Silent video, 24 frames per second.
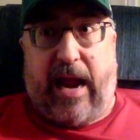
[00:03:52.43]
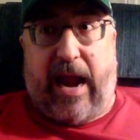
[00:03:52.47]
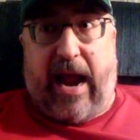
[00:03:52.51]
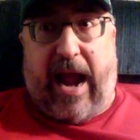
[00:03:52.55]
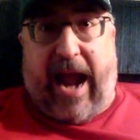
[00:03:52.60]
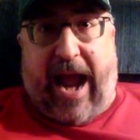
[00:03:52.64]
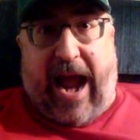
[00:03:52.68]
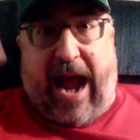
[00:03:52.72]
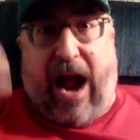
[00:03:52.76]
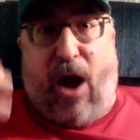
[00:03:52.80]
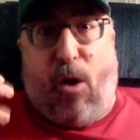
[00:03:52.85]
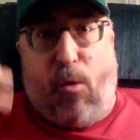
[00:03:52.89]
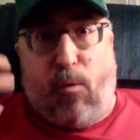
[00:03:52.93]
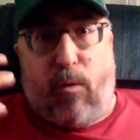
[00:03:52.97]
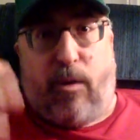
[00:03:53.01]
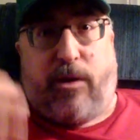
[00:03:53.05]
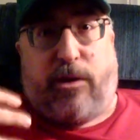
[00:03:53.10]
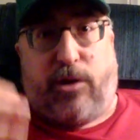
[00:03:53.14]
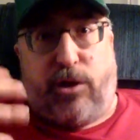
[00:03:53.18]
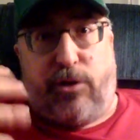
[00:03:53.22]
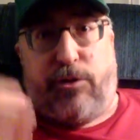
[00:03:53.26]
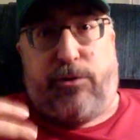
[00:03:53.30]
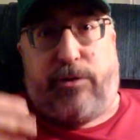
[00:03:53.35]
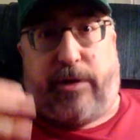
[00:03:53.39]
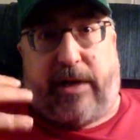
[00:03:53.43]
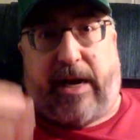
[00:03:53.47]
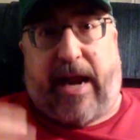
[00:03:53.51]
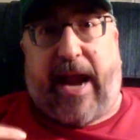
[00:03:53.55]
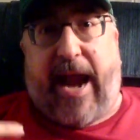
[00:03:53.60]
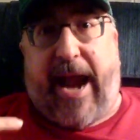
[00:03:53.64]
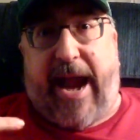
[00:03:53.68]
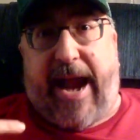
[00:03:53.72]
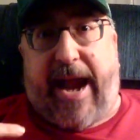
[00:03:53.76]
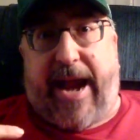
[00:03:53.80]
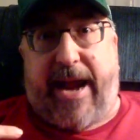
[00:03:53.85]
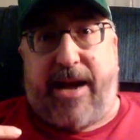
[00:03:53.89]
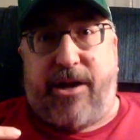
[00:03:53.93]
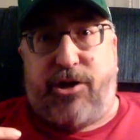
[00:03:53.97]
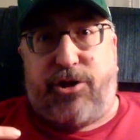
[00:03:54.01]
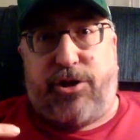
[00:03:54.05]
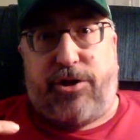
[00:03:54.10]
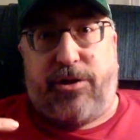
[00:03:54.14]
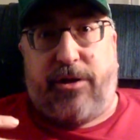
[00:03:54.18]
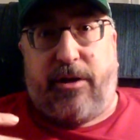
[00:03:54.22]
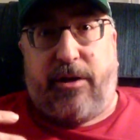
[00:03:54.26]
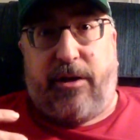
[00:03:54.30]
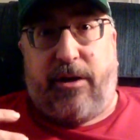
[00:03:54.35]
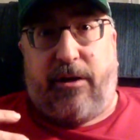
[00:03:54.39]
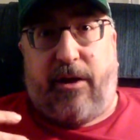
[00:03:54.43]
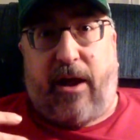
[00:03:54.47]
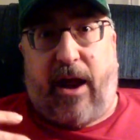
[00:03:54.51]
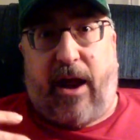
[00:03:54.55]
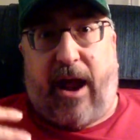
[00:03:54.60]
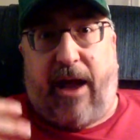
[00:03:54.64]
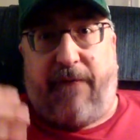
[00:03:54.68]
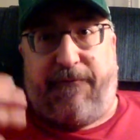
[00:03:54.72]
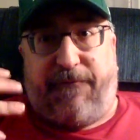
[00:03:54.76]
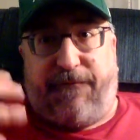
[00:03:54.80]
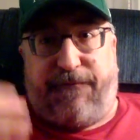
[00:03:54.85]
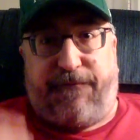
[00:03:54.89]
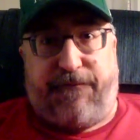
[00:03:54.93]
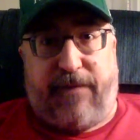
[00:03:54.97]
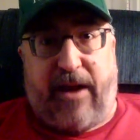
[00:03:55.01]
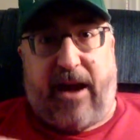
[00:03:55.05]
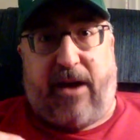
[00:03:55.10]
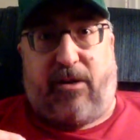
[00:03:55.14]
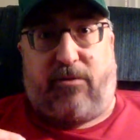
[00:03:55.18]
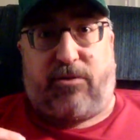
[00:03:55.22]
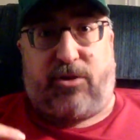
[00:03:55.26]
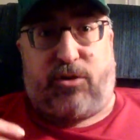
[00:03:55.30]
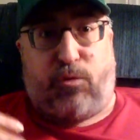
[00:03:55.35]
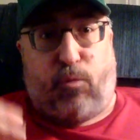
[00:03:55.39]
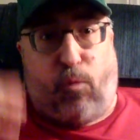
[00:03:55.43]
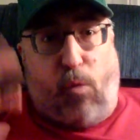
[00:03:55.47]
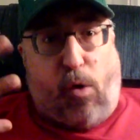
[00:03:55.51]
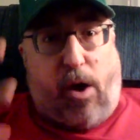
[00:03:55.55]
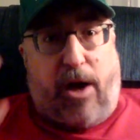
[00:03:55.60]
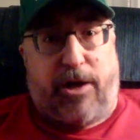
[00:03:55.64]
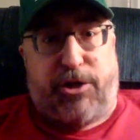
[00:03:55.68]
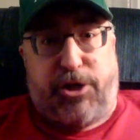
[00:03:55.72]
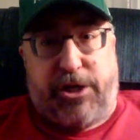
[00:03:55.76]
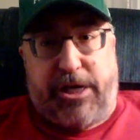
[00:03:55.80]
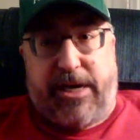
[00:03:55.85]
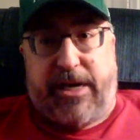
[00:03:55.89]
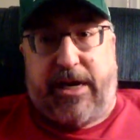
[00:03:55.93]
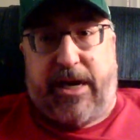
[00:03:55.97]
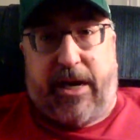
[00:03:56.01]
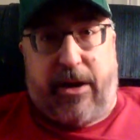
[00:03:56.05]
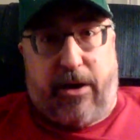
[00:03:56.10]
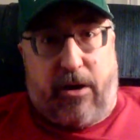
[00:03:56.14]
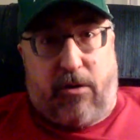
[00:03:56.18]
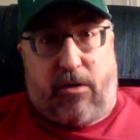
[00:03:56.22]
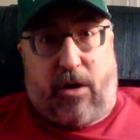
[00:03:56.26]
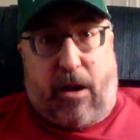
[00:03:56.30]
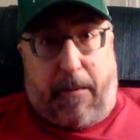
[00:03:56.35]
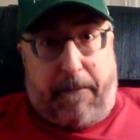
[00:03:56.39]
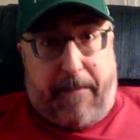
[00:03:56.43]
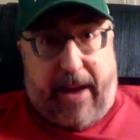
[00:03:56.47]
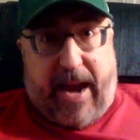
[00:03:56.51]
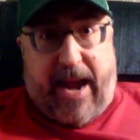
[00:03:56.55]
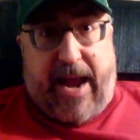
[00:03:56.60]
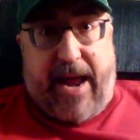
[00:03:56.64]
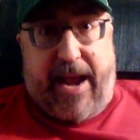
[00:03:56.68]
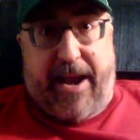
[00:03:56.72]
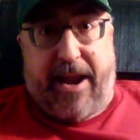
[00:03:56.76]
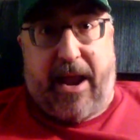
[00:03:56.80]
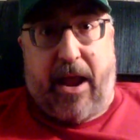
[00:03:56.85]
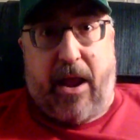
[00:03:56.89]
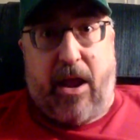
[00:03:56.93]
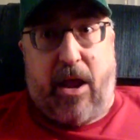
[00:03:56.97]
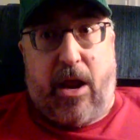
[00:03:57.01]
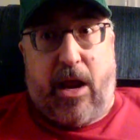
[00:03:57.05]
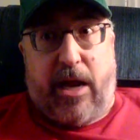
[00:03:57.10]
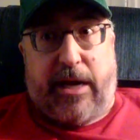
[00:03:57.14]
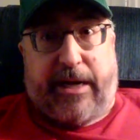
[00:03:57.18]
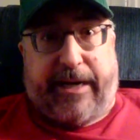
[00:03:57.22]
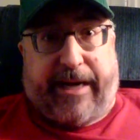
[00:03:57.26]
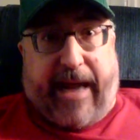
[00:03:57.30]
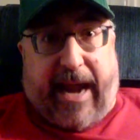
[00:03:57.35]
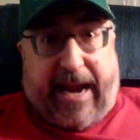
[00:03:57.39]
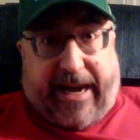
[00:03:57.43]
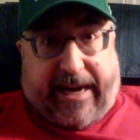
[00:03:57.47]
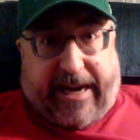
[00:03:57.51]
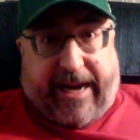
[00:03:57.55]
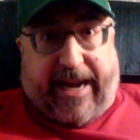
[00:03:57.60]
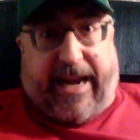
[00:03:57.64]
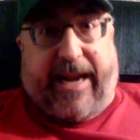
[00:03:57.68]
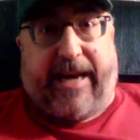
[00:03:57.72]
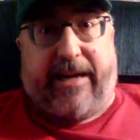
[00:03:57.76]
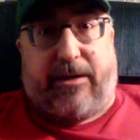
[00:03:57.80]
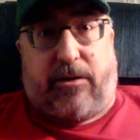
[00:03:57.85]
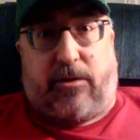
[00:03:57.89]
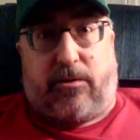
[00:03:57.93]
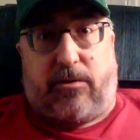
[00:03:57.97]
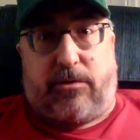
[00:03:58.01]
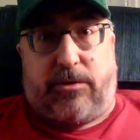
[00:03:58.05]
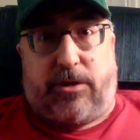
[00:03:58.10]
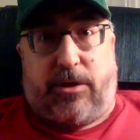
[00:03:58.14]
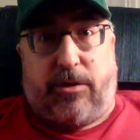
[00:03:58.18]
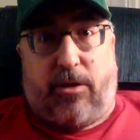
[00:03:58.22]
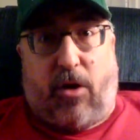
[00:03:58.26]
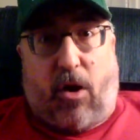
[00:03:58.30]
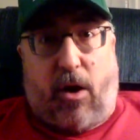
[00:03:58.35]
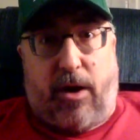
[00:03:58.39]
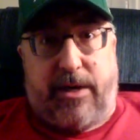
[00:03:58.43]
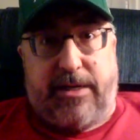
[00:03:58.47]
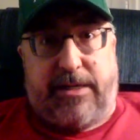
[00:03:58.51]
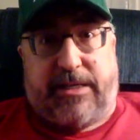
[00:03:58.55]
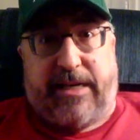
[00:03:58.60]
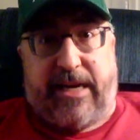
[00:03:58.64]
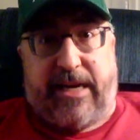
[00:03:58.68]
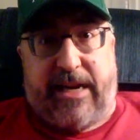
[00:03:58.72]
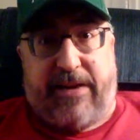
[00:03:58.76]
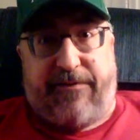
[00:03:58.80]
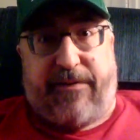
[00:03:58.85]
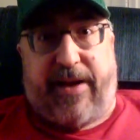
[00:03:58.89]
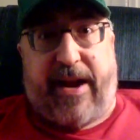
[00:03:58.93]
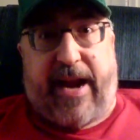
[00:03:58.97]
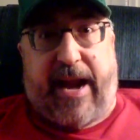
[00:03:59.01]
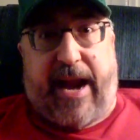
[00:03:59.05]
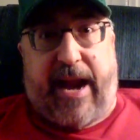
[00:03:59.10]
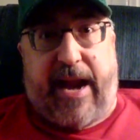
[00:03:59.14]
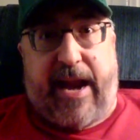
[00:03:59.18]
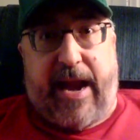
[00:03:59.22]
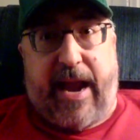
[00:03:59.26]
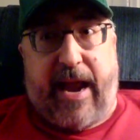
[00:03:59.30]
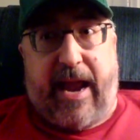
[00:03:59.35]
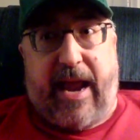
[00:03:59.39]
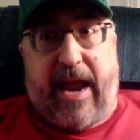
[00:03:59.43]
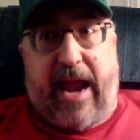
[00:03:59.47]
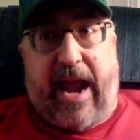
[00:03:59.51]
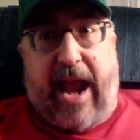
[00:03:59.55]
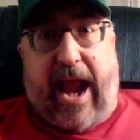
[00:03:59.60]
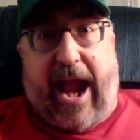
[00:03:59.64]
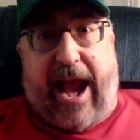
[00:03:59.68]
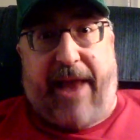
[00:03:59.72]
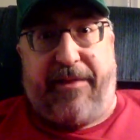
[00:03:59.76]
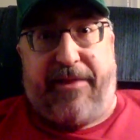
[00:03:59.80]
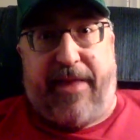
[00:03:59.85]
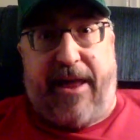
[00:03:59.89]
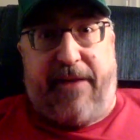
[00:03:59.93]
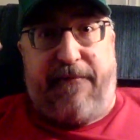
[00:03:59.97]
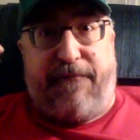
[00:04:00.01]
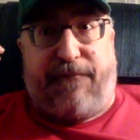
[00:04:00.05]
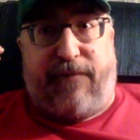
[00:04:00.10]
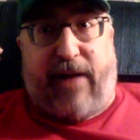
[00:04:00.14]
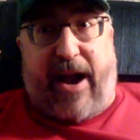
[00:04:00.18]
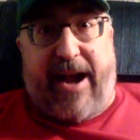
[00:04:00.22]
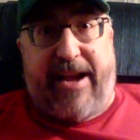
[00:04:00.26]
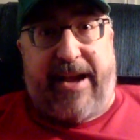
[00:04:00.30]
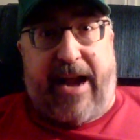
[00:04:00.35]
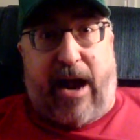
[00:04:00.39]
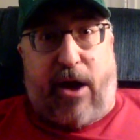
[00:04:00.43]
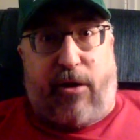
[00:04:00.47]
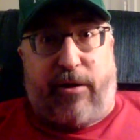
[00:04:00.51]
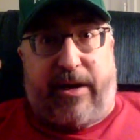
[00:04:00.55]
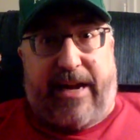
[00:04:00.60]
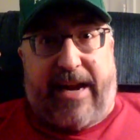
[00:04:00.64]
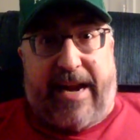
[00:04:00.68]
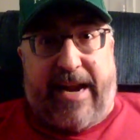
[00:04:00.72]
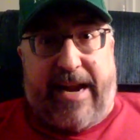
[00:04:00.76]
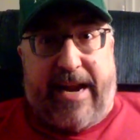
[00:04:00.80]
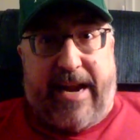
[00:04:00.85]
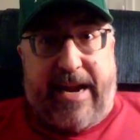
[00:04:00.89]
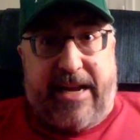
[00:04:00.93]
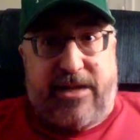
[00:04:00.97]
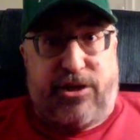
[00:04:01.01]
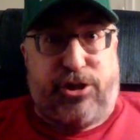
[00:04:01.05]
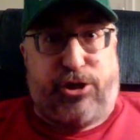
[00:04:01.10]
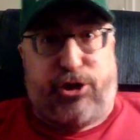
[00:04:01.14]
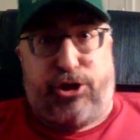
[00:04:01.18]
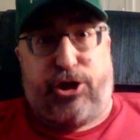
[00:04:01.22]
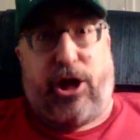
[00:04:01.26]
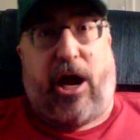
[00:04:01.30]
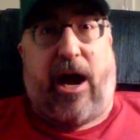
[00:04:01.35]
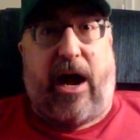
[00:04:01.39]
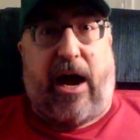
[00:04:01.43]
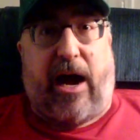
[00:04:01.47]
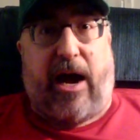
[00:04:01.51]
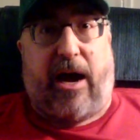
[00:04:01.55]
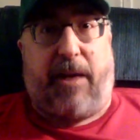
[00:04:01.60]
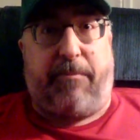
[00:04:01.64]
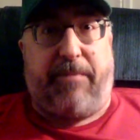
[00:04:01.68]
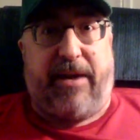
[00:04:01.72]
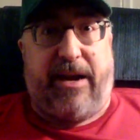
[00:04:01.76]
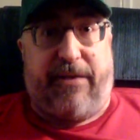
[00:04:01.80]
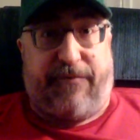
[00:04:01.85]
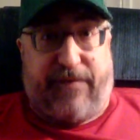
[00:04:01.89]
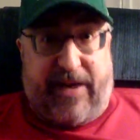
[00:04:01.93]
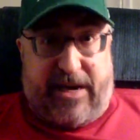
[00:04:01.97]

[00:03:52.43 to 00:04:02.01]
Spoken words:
How would Luke Cage have felt watching, you know, a man get killed on TV and then find out his job, if he